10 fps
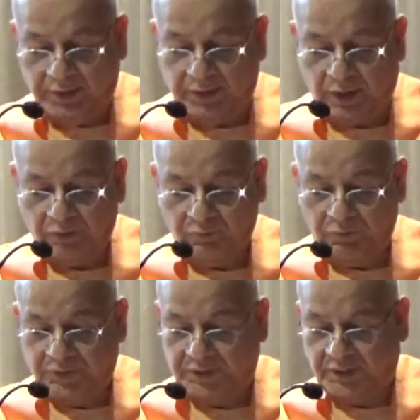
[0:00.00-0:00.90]
Now
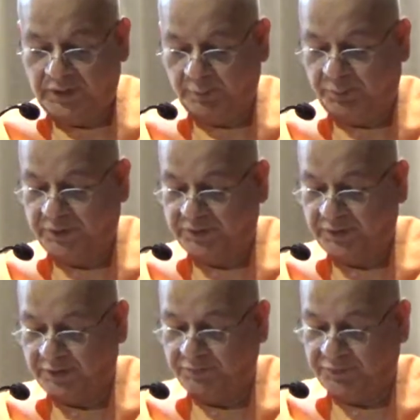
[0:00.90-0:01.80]
we see the
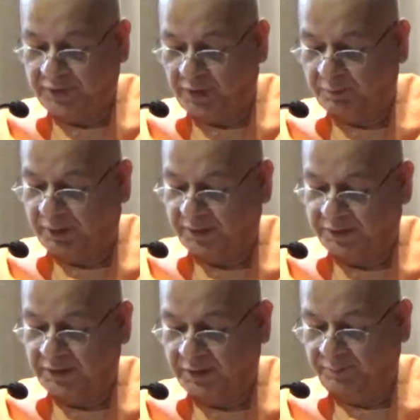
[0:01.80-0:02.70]
pictures of Sri
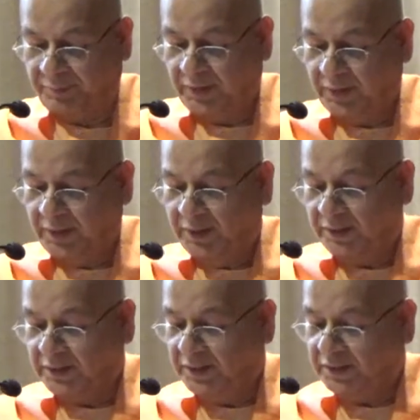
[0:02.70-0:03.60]
Ramakrishna. It
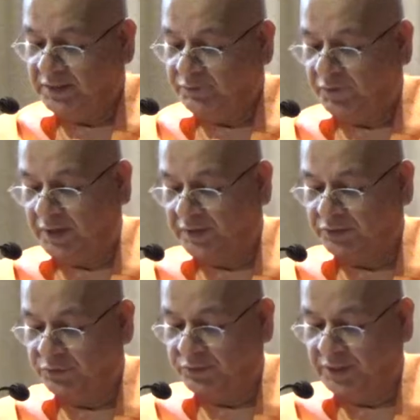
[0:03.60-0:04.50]
is easy for
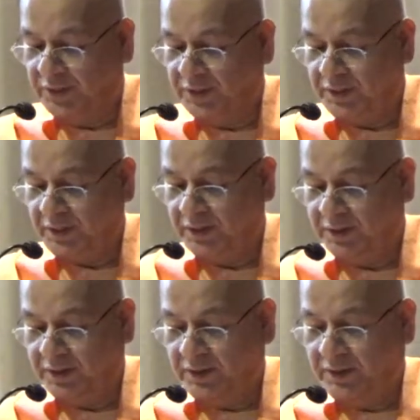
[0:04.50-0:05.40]
us to think
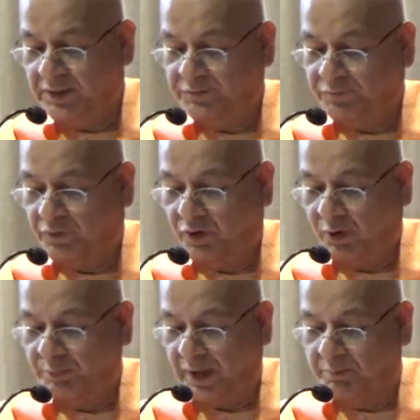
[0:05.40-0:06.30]
his
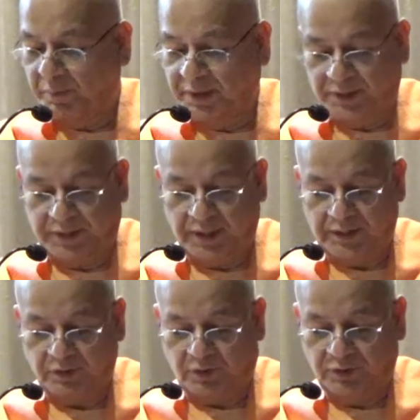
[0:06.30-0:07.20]
form and
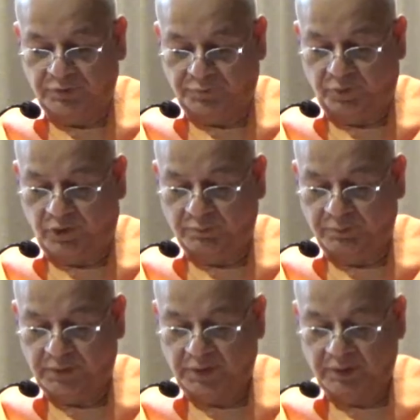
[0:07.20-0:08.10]
meditate on the
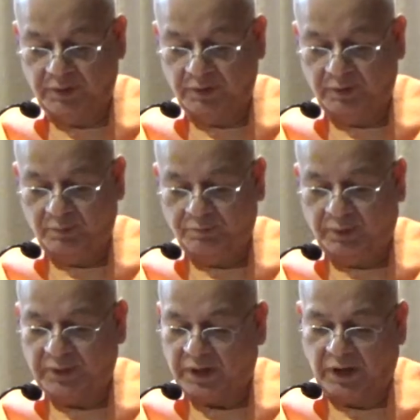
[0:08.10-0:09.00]
form.
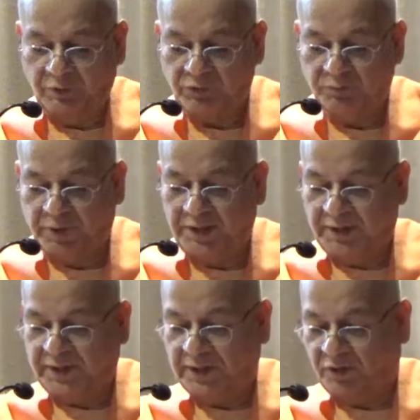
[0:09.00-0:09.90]
But how to
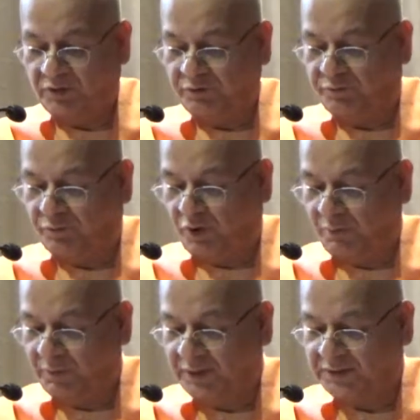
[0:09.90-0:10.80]
meditate on the
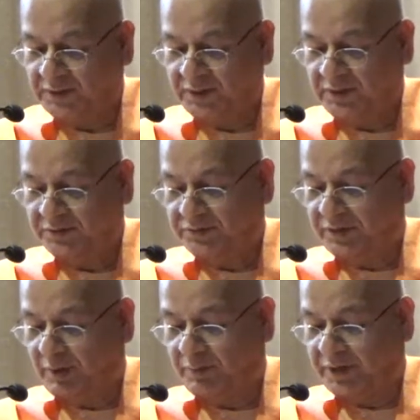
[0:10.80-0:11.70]
formless Sri
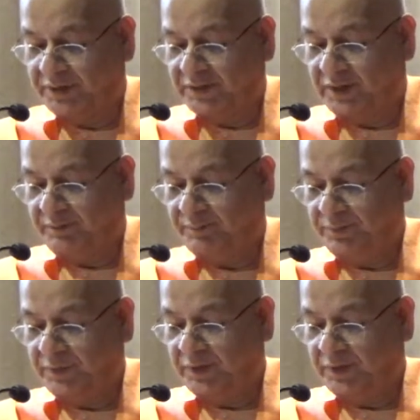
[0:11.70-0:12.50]
Ramakrishna?